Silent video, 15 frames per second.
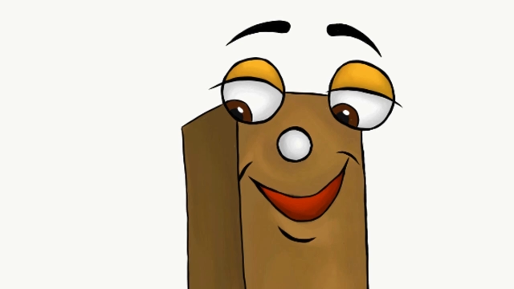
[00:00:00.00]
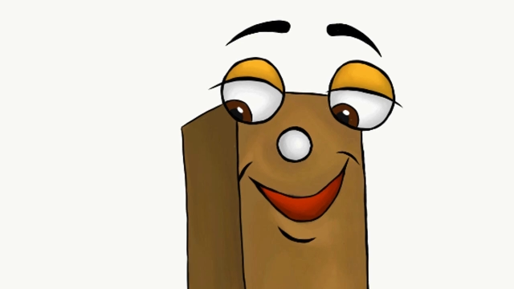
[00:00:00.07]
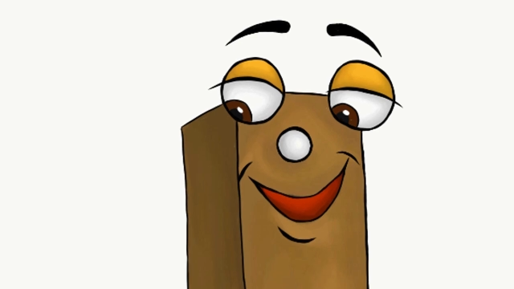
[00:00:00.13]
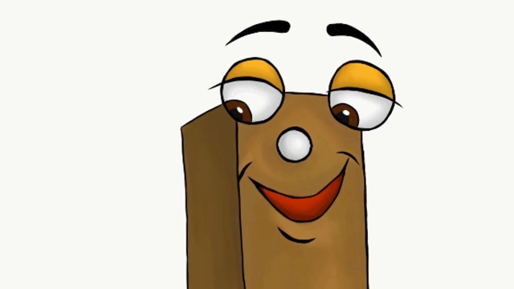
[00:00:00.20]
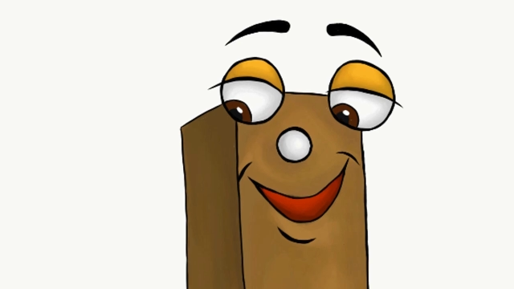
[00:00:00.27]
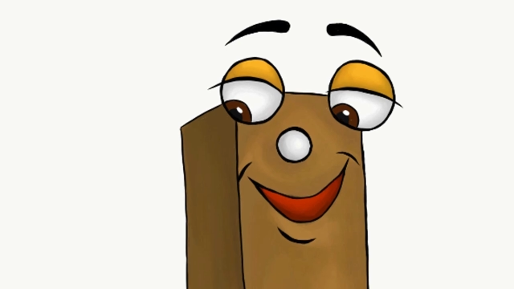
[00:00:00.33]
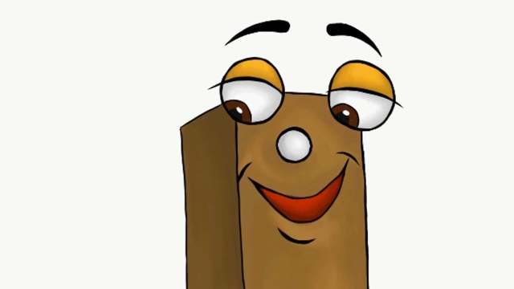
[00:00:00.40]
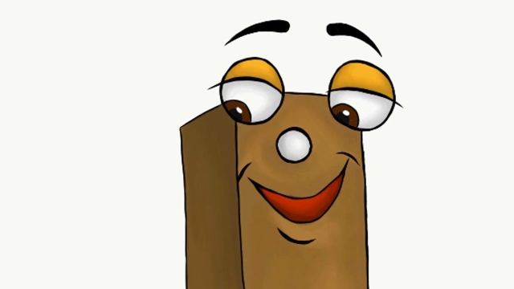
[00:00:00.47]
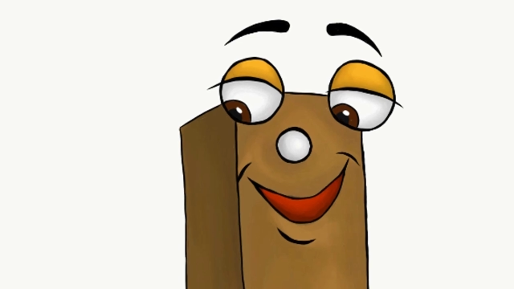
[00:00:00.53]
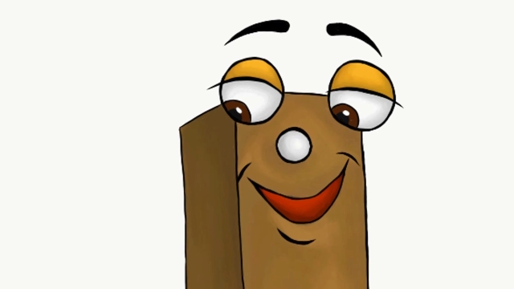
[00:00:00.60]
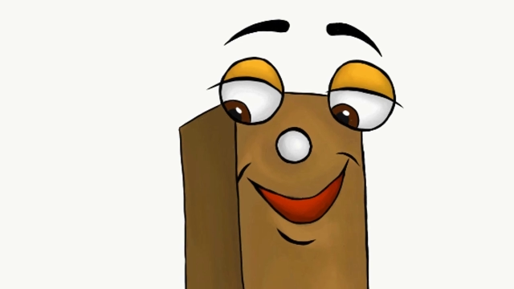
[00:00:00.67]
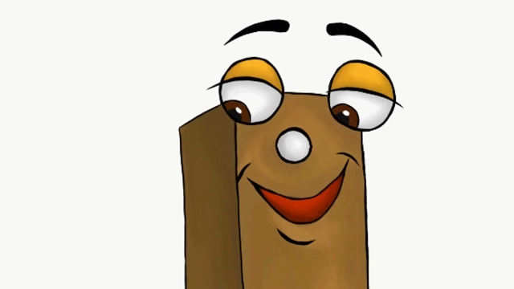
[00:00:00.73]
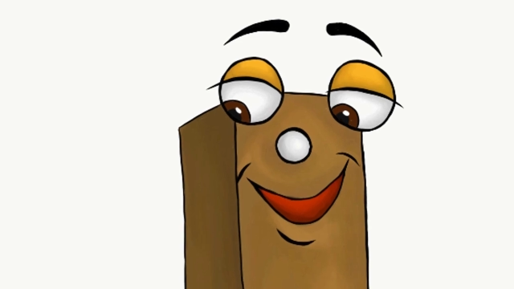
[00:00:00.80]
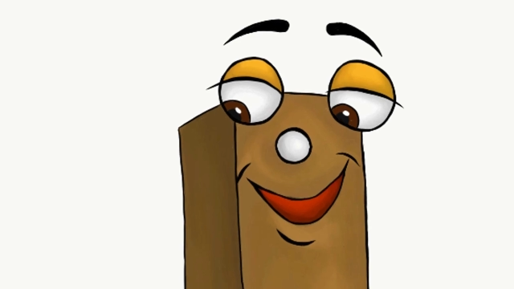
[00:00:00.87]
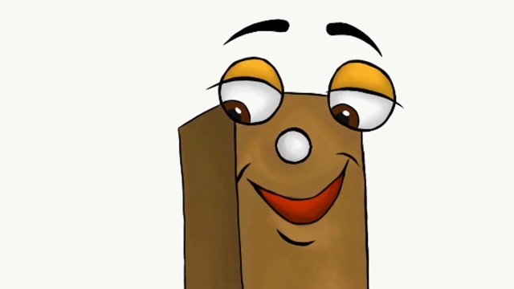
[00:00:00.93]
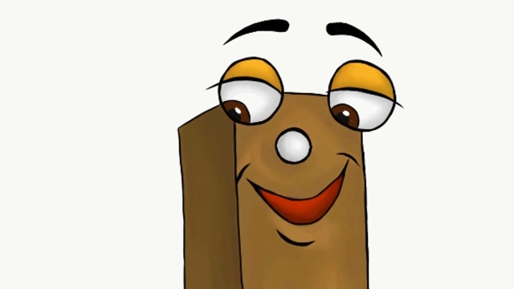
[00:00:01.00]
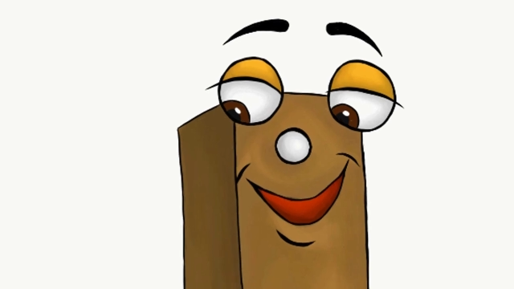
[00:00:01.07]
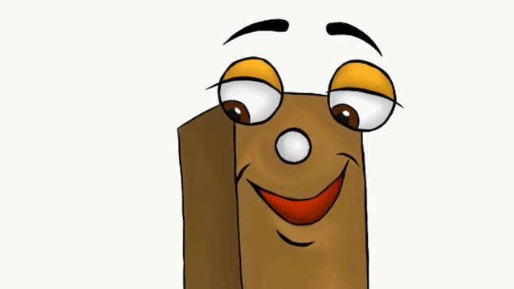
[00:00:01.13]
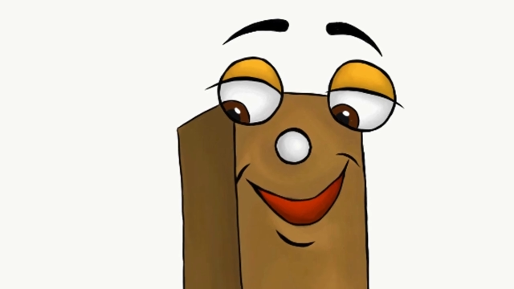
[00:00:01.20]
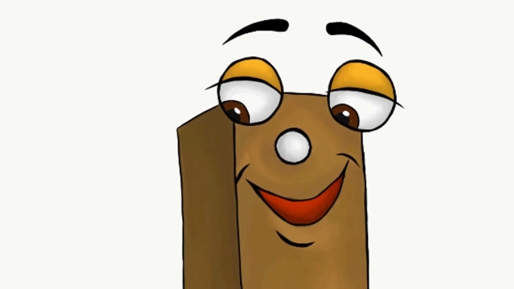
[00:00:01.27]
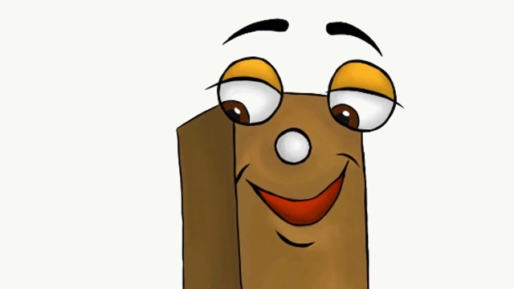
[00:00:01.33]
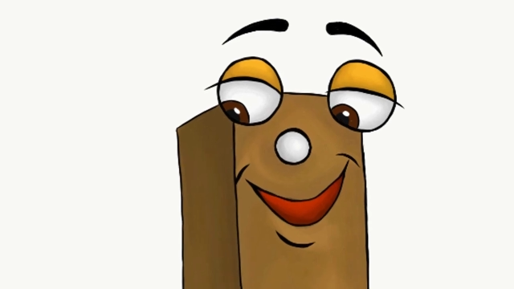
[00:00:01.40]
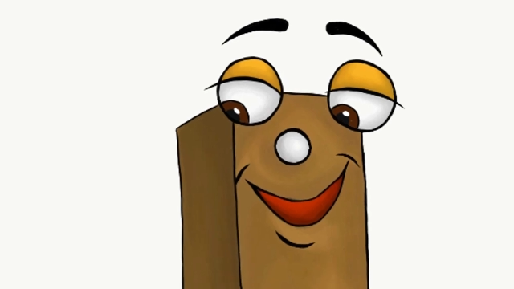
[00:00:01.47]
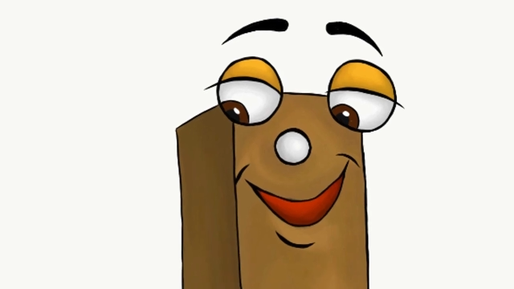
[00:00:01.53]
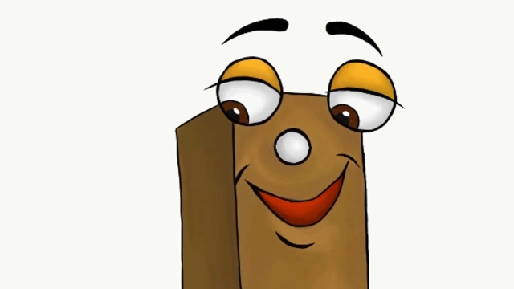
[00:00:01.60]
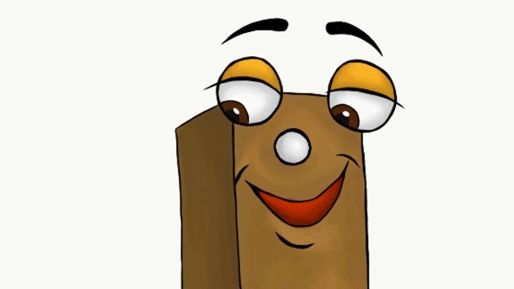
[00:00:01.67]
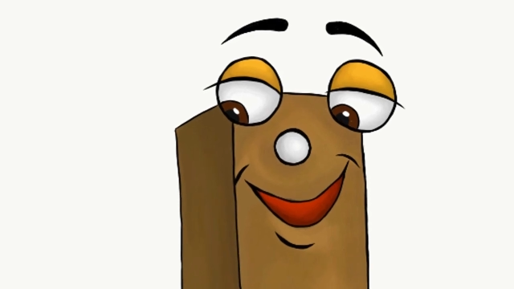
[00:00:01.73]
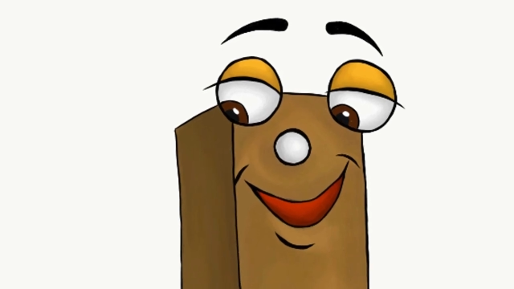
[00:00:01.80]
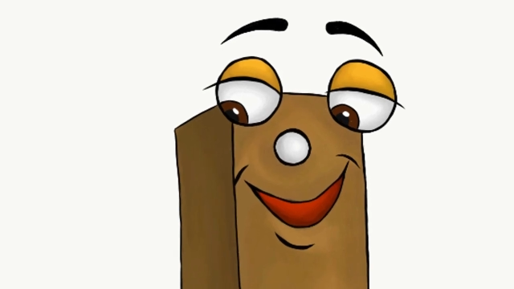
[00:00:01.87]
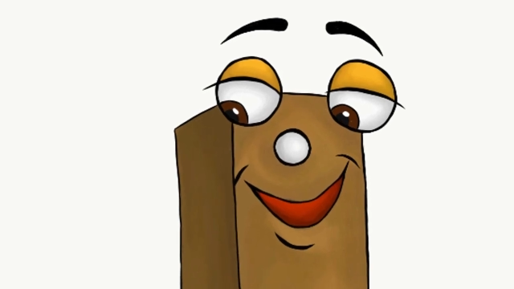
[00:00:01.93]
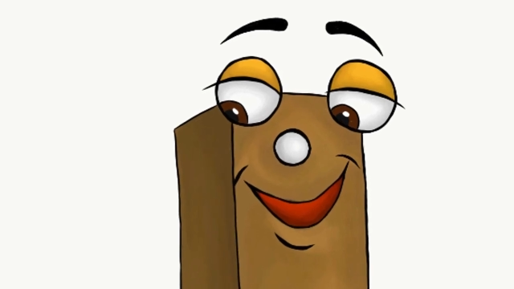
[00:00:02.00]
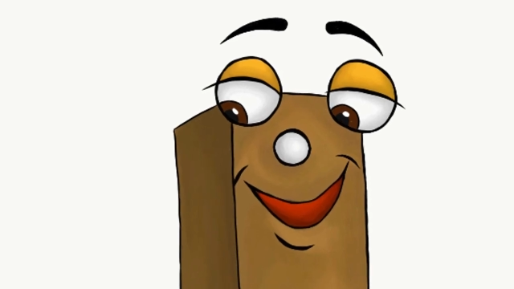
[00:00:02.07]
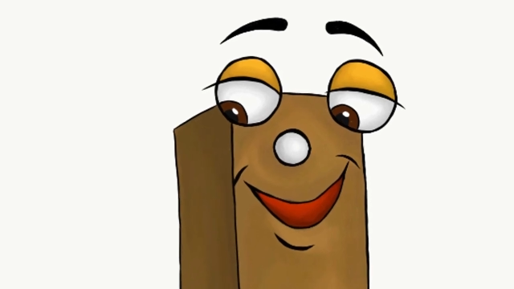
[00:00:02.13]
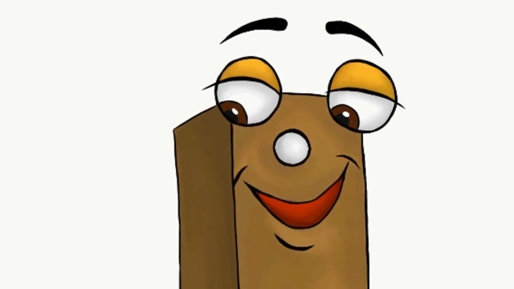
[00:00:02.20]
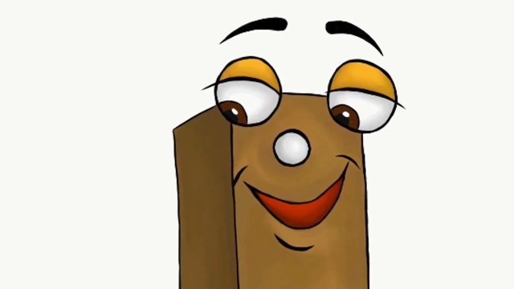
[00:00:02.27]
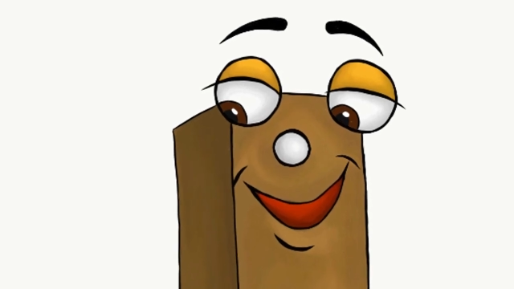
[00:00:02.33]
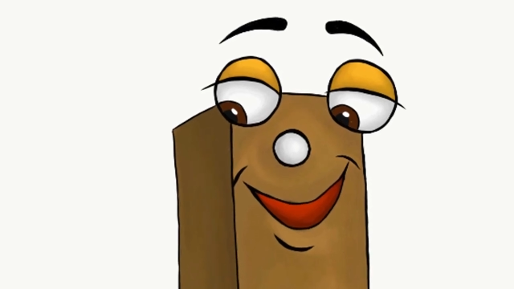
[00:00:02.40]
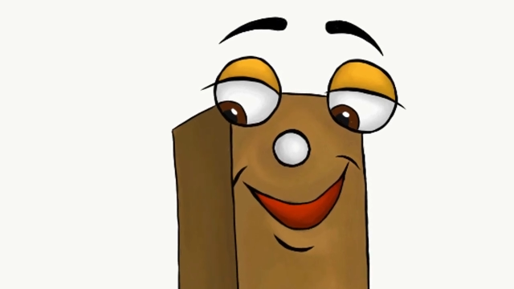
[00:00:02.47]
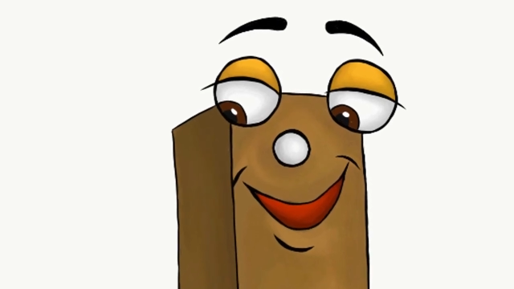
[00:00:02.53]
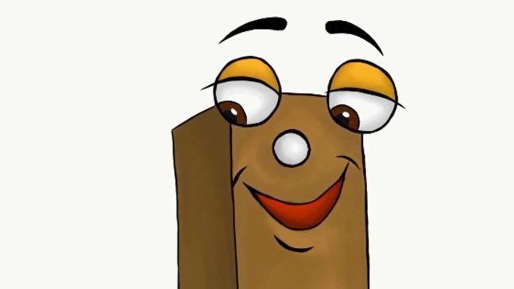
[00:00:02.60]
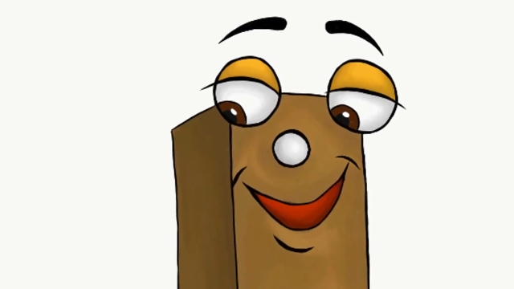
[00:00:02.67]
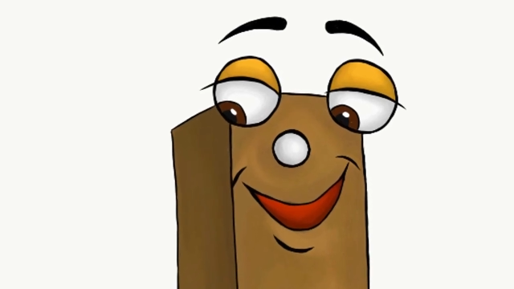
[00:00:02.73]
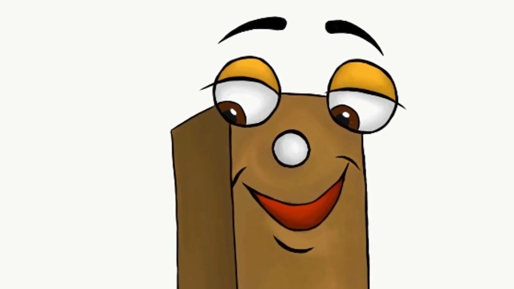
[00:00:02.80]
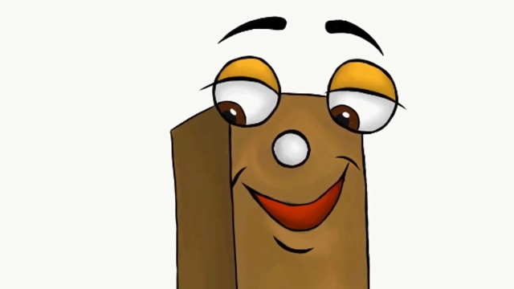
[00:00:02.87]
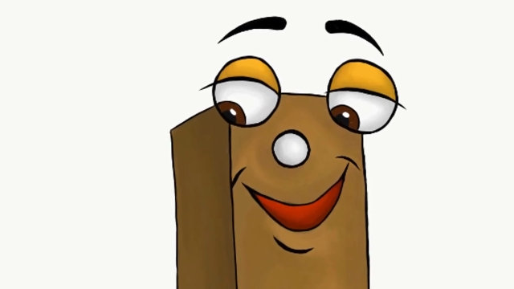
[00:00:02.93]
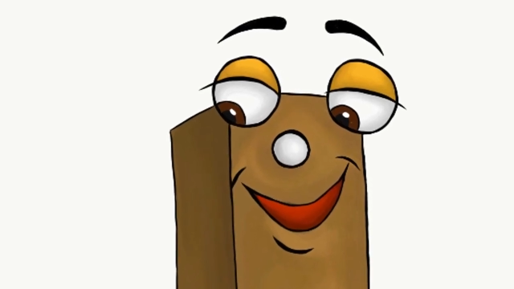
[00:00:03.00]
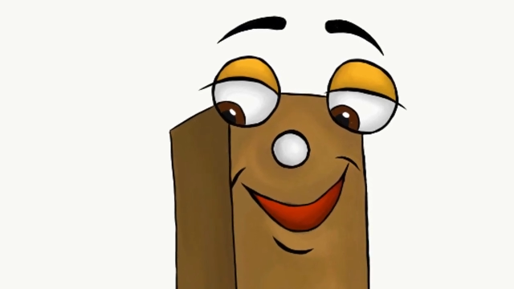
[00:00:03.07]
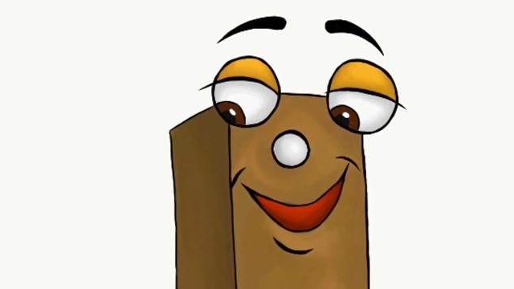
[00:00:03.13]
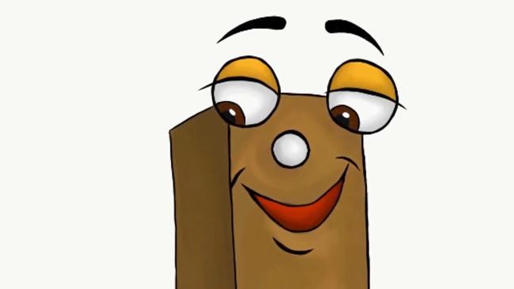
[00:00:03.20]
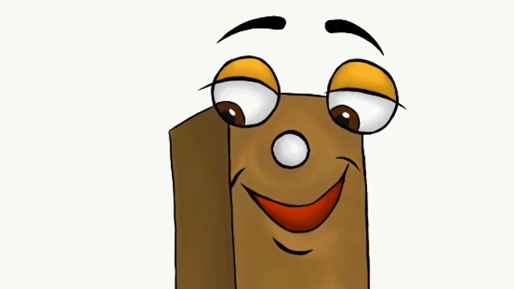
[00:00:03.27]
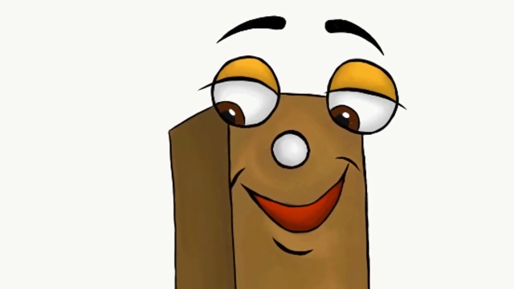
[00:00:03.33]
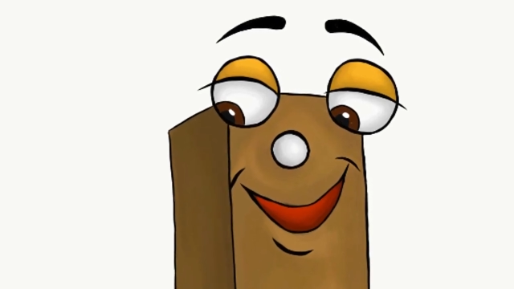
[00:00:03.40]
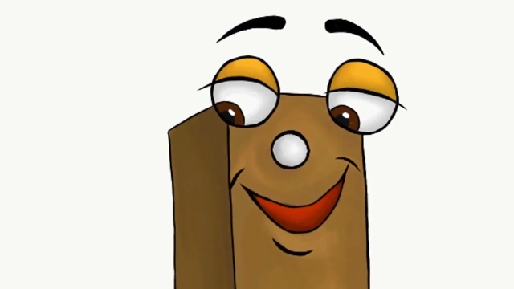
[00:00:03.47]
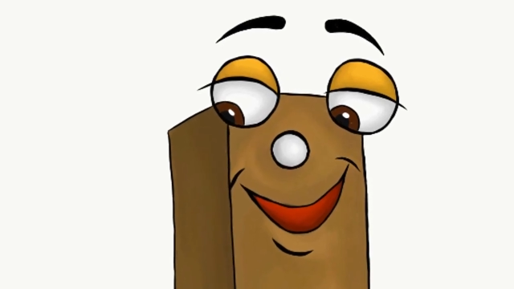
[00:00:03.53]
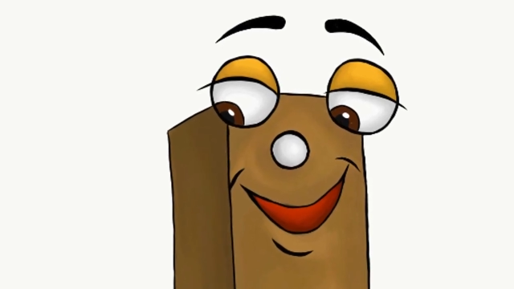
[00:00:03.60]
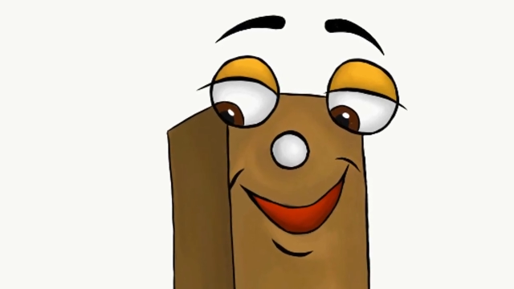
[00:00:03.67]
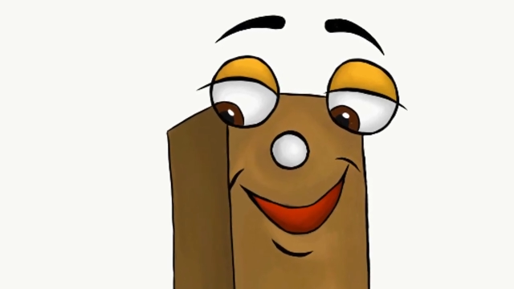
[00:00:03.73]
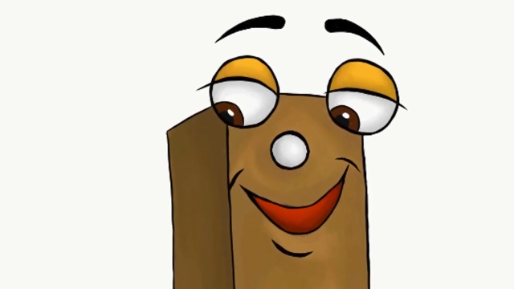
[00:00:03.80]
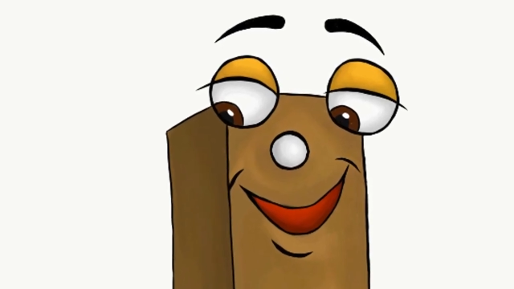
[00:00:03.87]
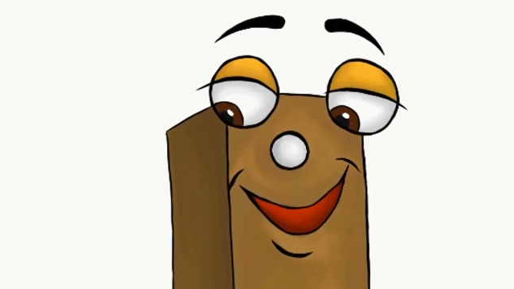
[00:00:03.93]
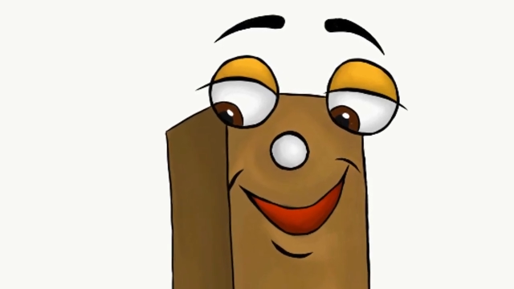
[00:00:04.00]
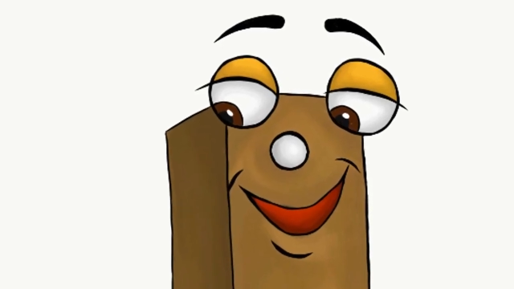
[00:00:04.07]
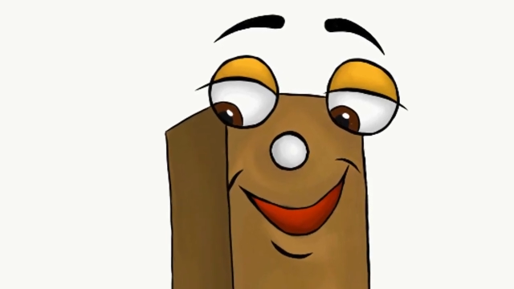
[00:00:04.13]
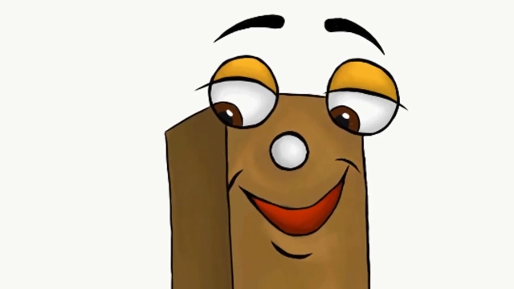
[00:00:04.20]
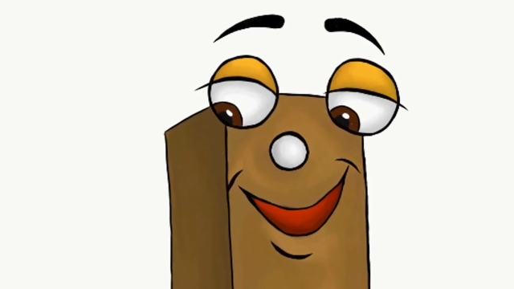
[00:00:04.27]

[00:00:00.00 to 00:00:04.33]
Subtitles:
No face is visible, so there are no lips to read.